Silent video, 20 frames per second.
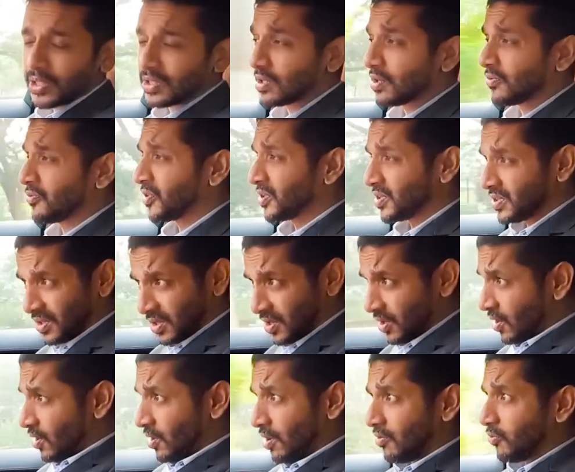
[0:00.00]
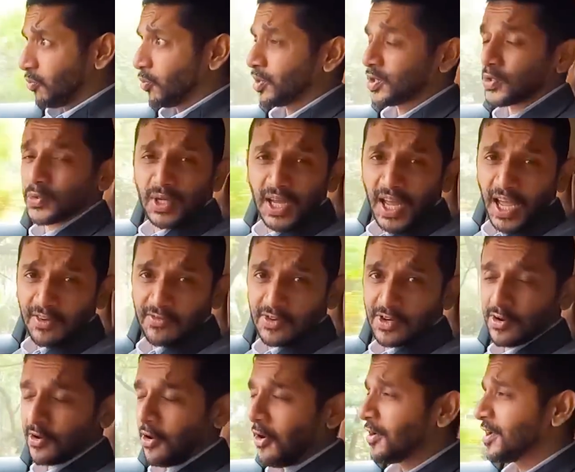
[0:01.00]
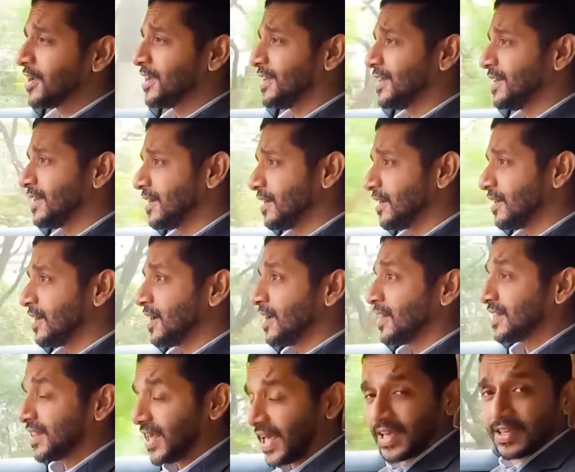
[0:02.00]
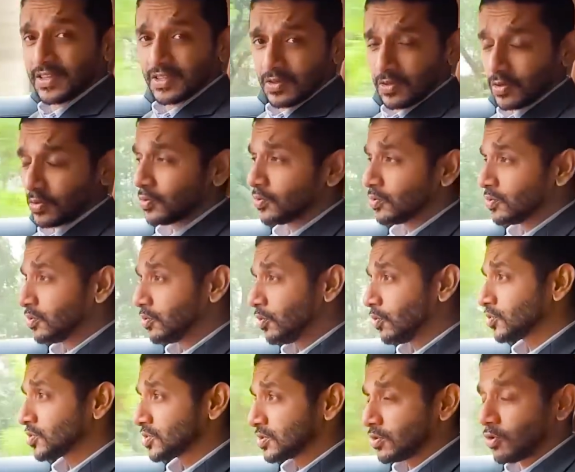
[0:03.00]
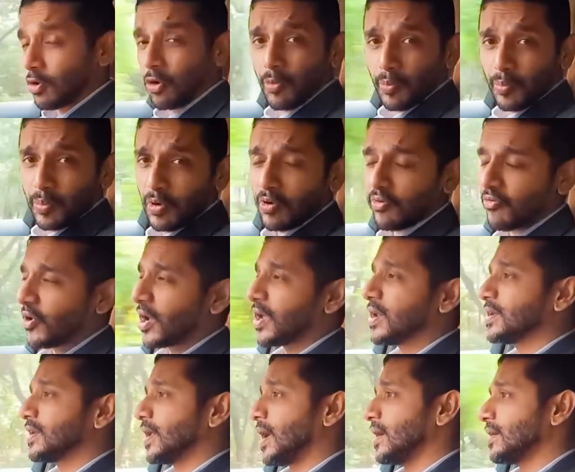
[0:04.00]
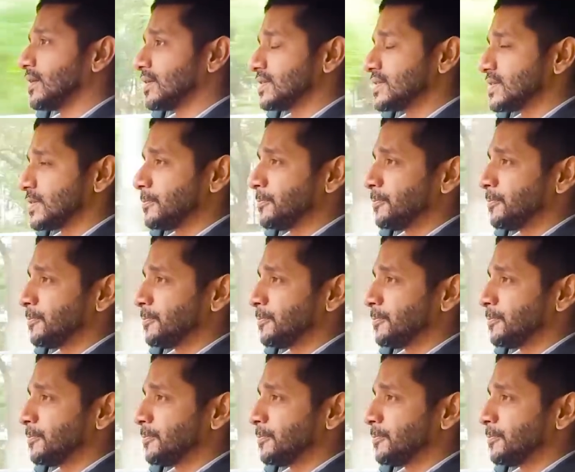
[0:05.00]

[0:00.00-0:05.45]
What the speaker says: surface, of which we have a lot in India thanks to those low-profile tires.